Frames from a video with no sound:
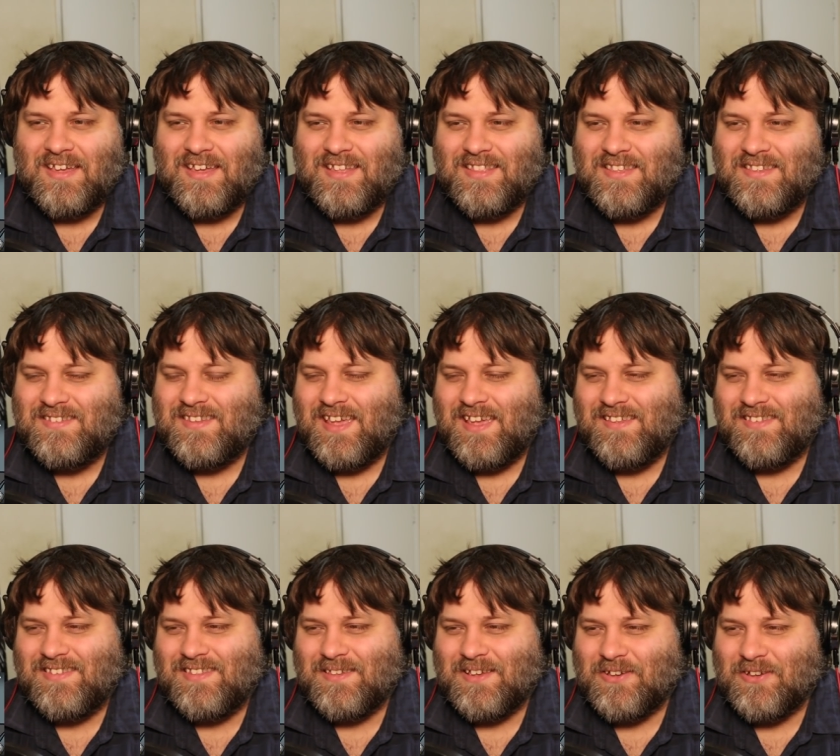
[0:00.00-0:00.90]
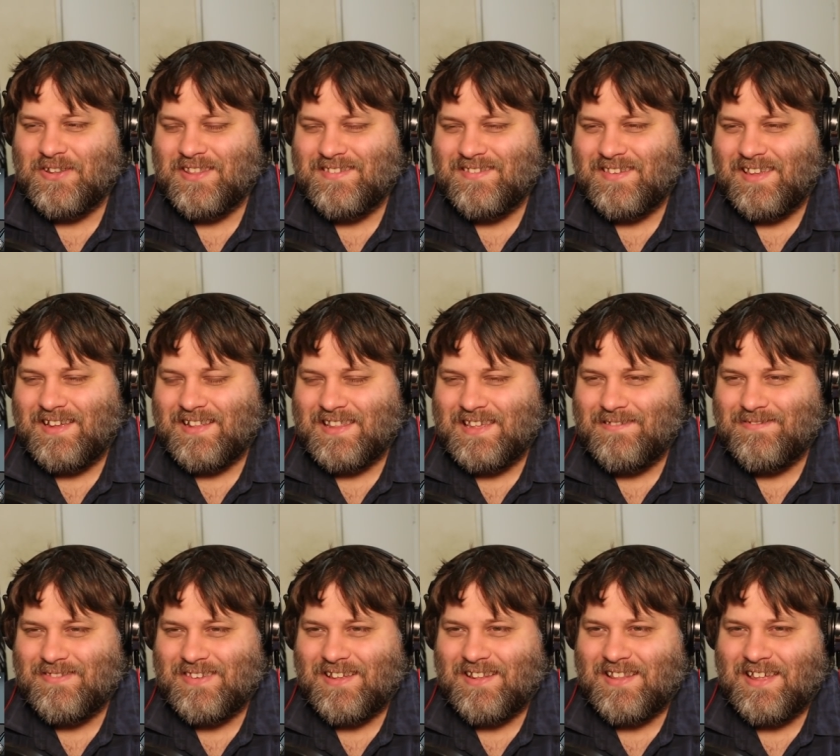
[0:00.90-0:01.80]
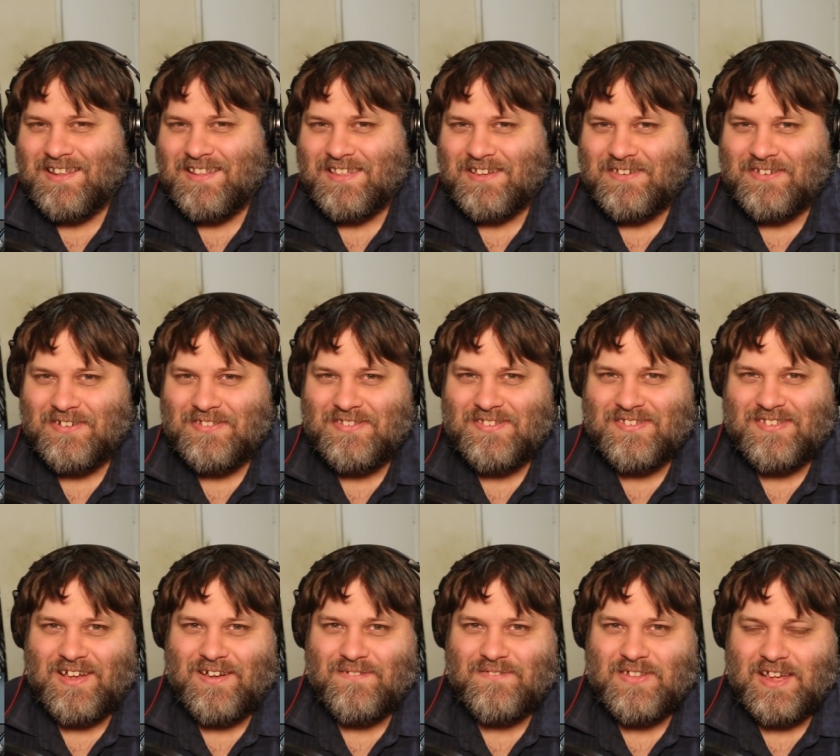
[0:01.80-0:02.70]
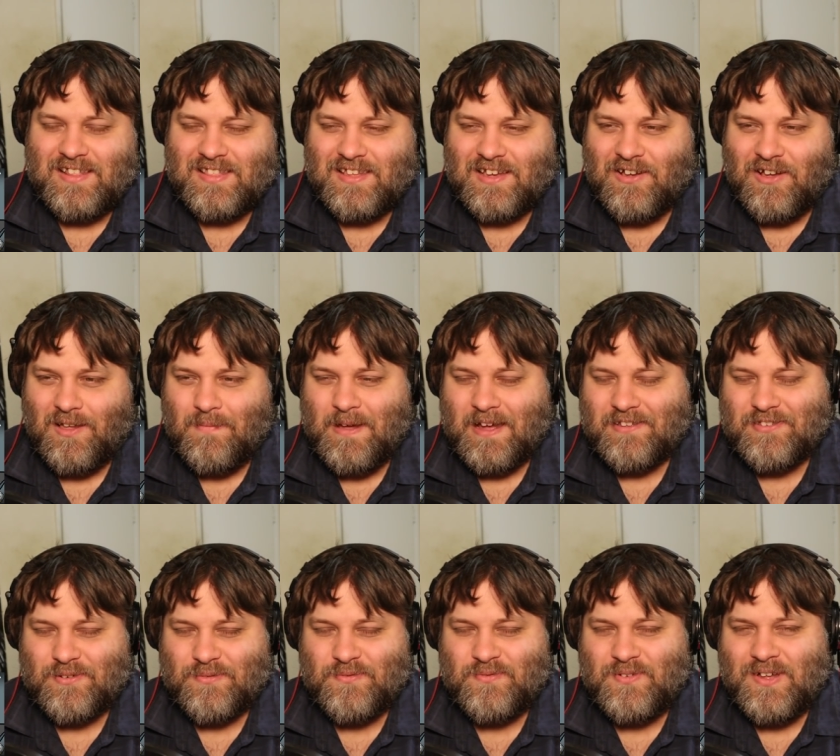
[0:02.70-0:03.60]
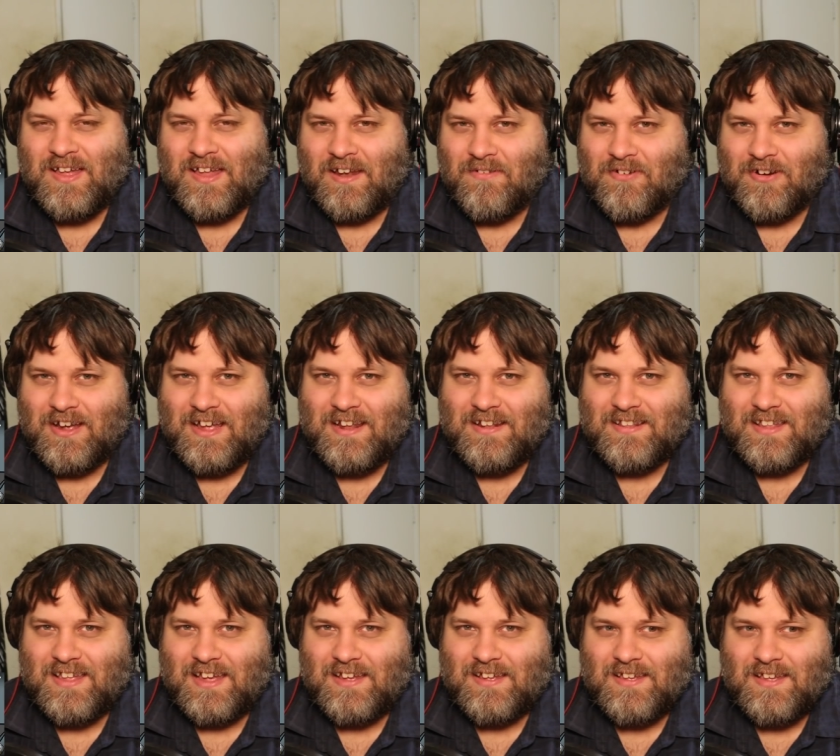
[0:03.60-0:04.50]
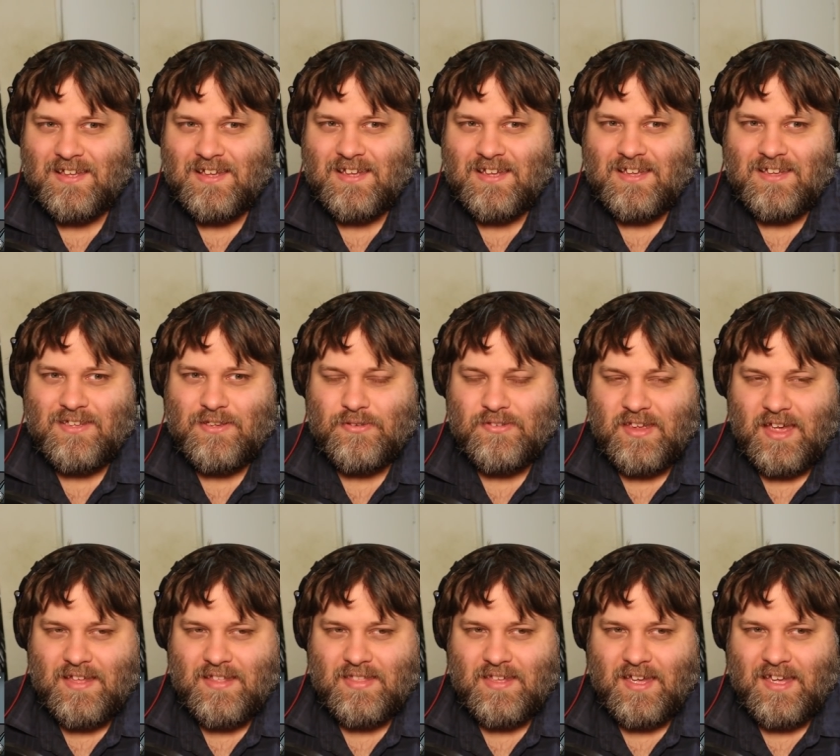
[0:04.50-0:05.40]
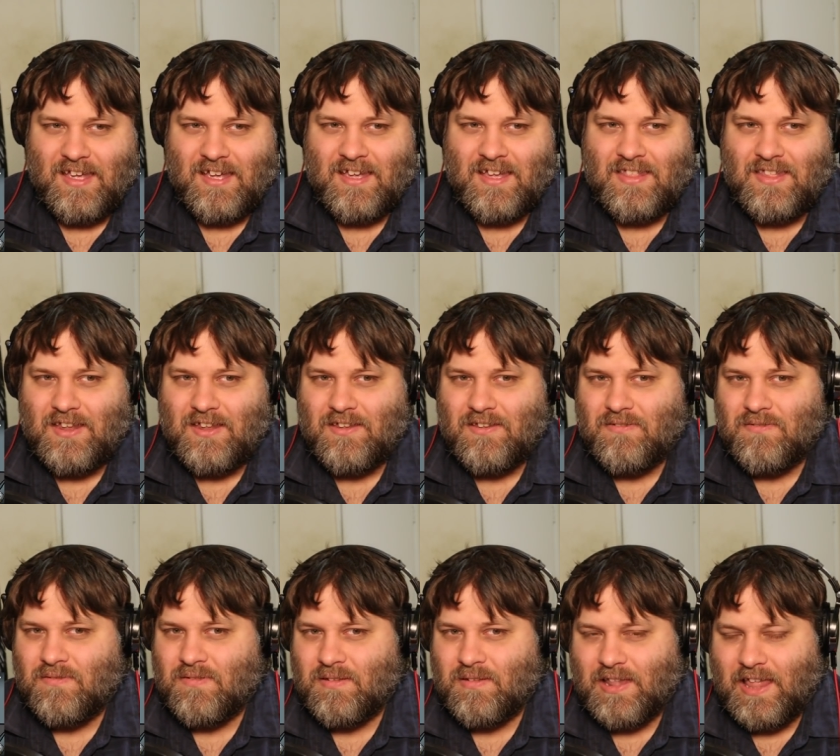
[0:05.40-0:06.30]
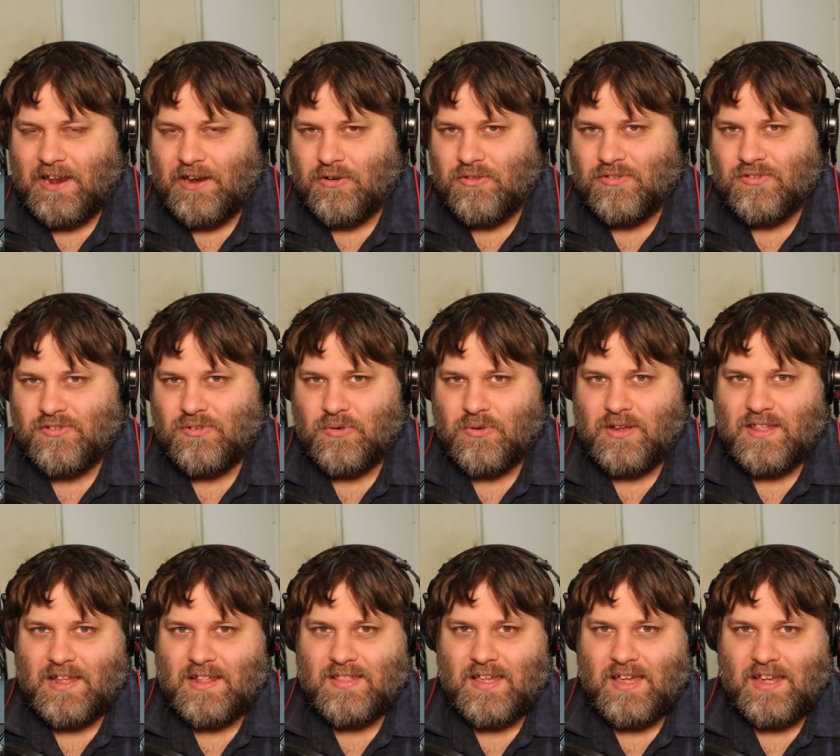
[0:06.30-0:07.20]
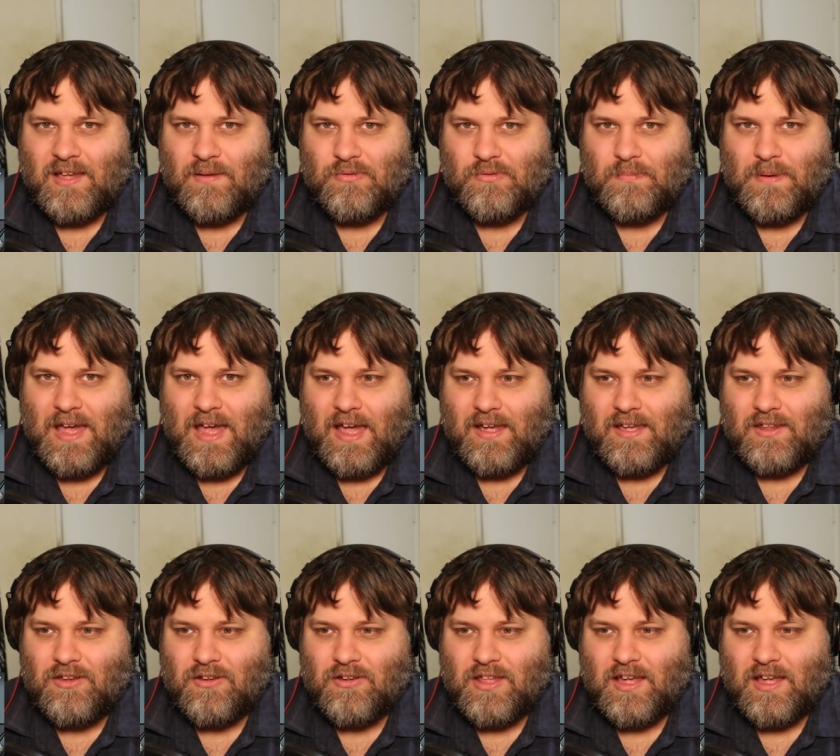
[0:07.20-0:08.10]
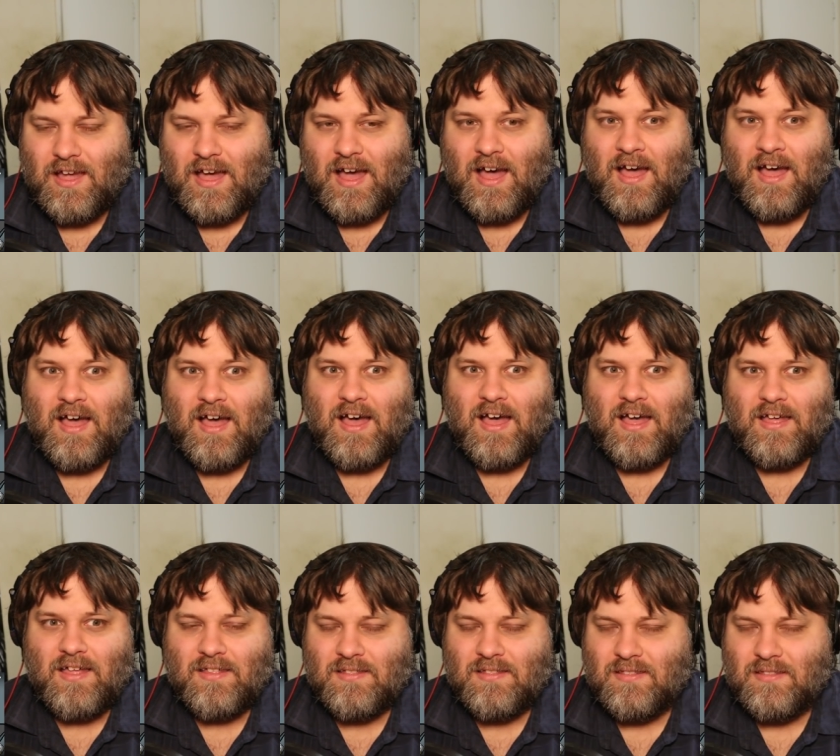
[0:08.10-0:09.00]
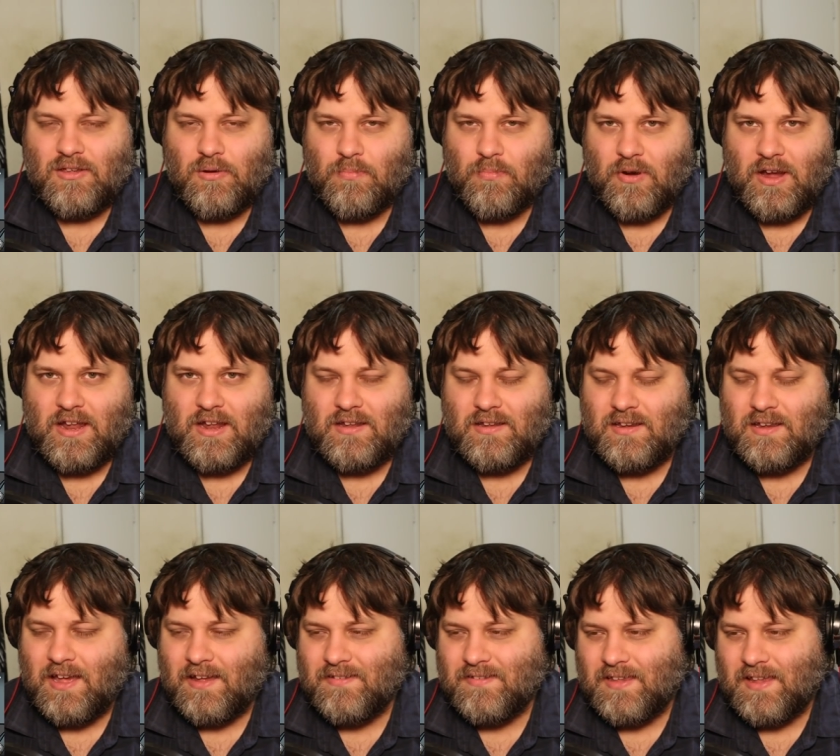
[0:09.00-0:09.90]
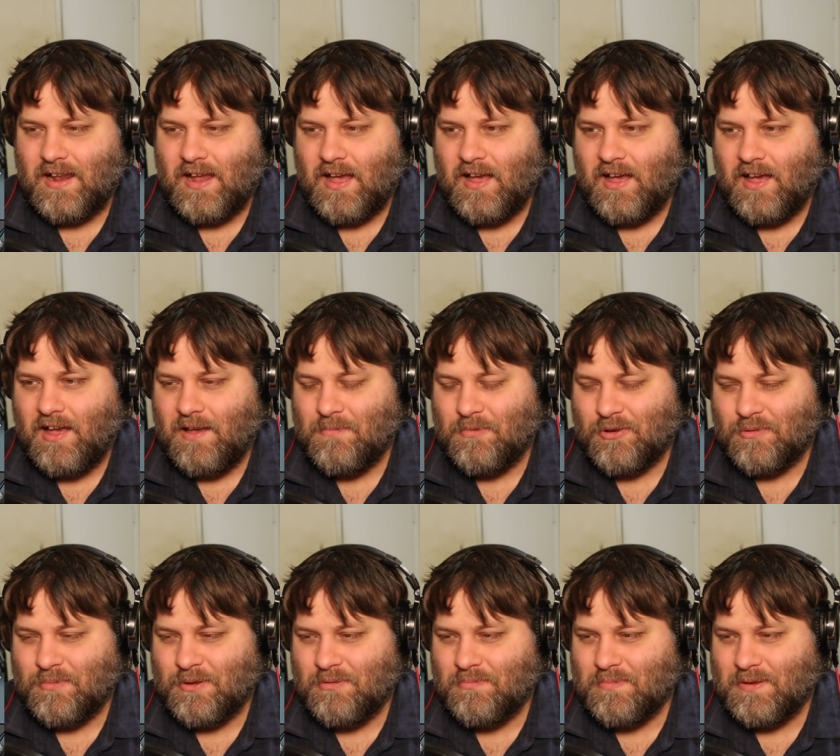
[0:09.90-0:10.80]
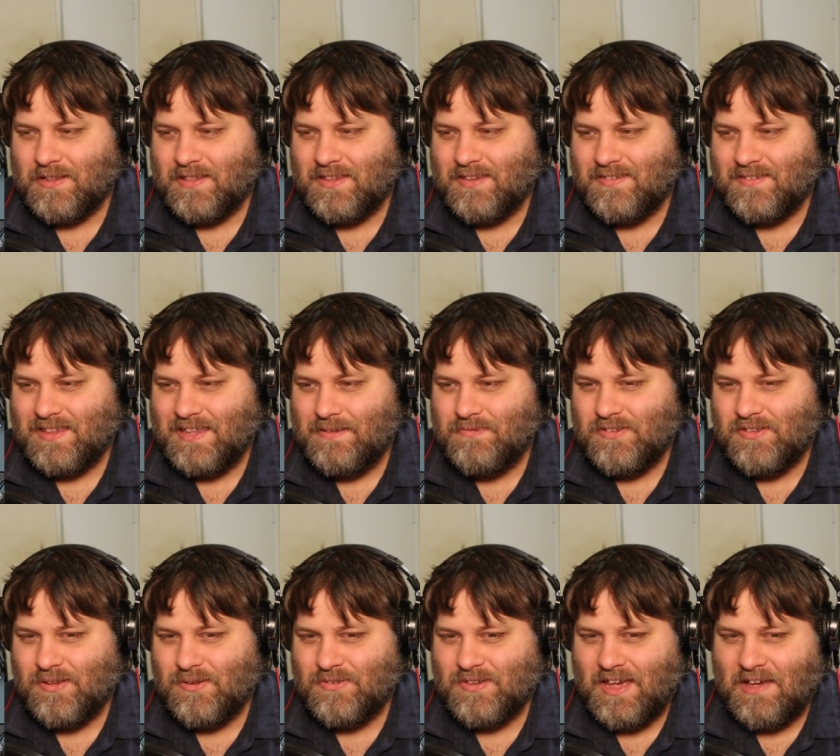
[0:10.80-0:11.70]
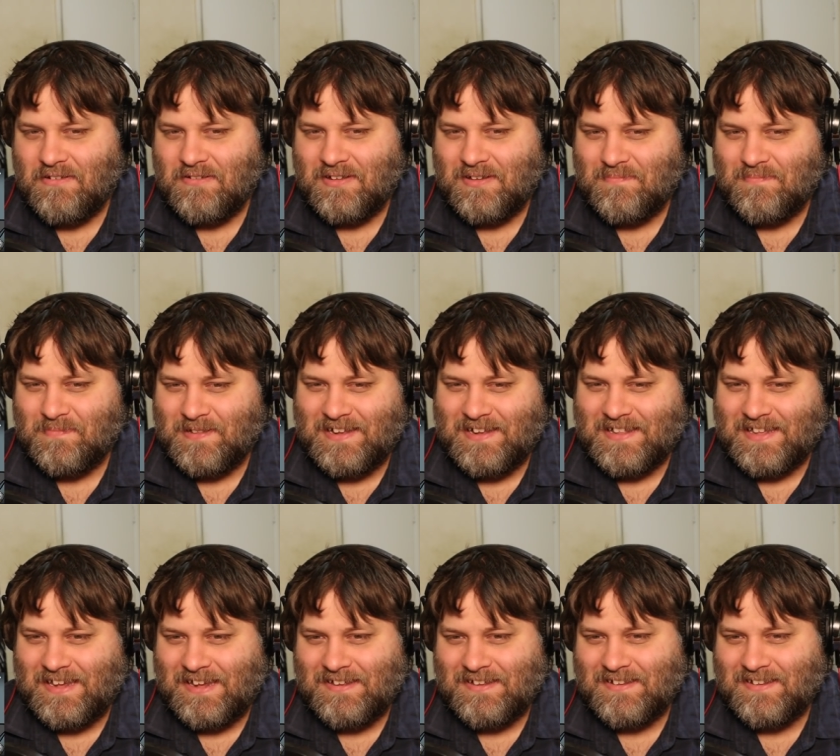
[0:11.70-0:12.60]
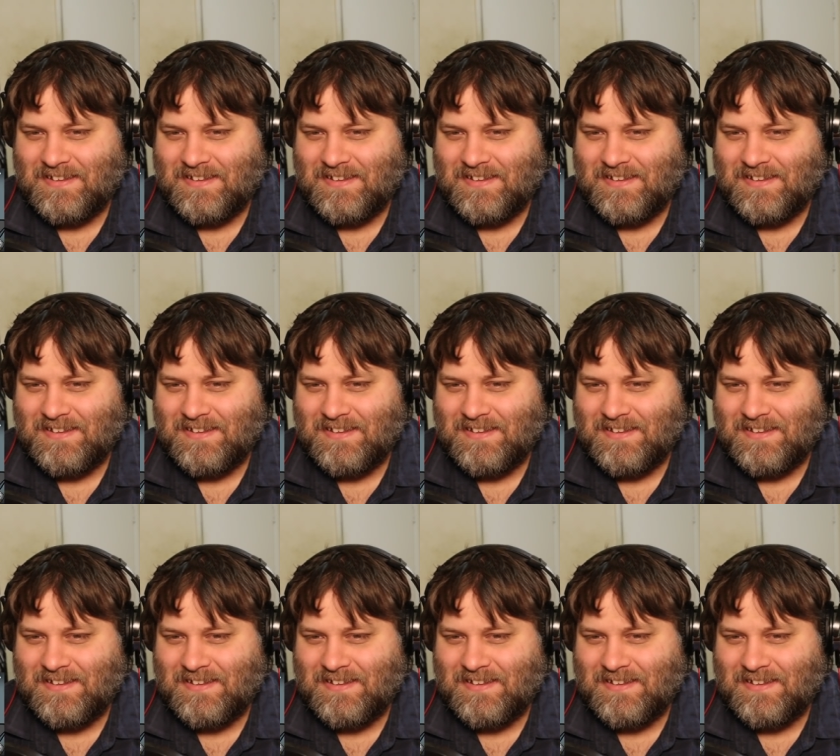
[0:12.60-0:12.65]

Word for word: This takes the good, this, like, leaves out a lot of the good stuff. Like, the callbacks are fun, right? Like, you say a thing, and then later in the story, that thing comes back, and you're like, aha! Your brain has that aha moment, but this leaves those out completely